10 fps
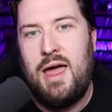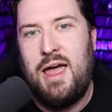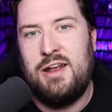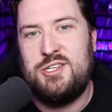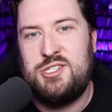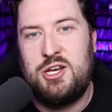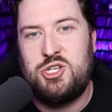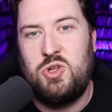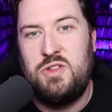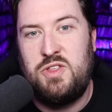And
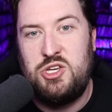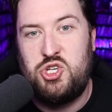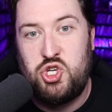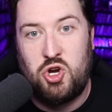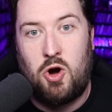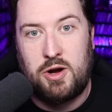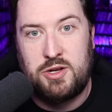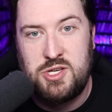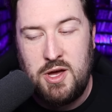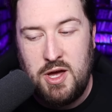essentially, these
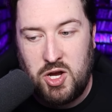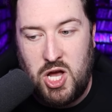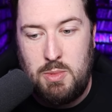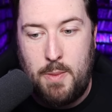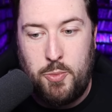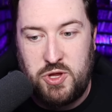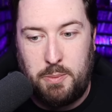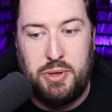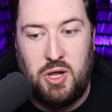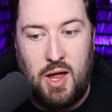sharks come up with a
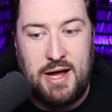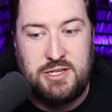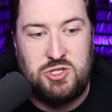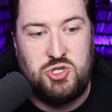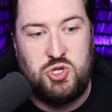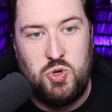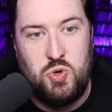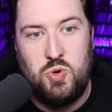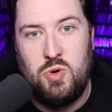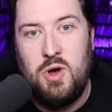plot
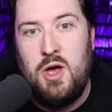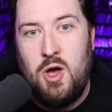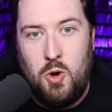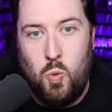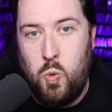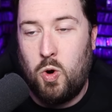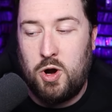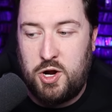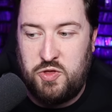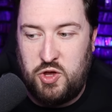to
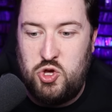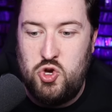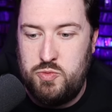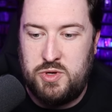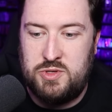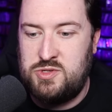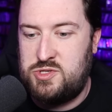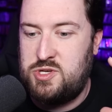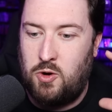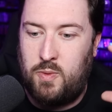work the
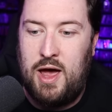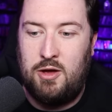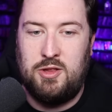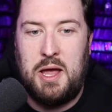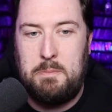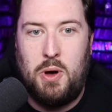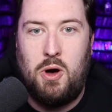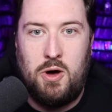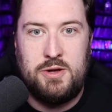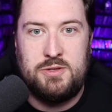humans around like
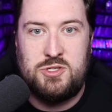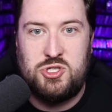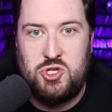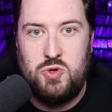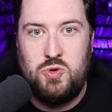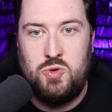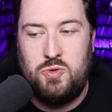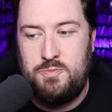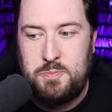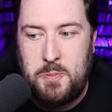pawns
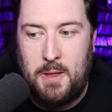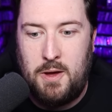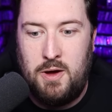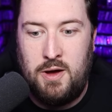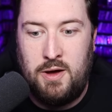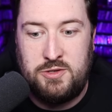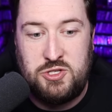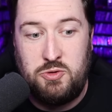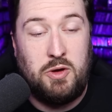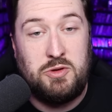to uh,
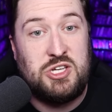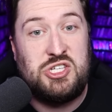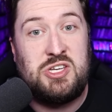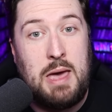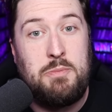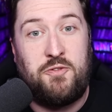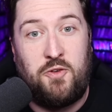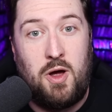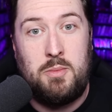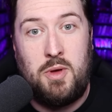to uh, escape
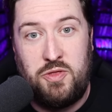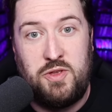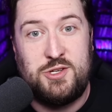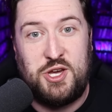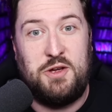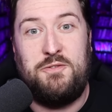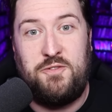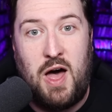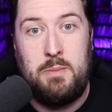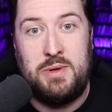from this
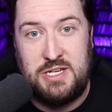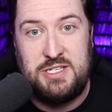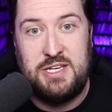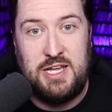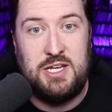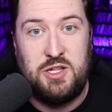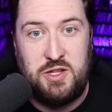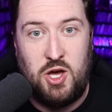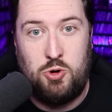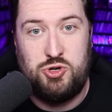confinement and to get into
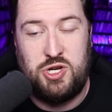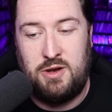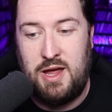the ocean.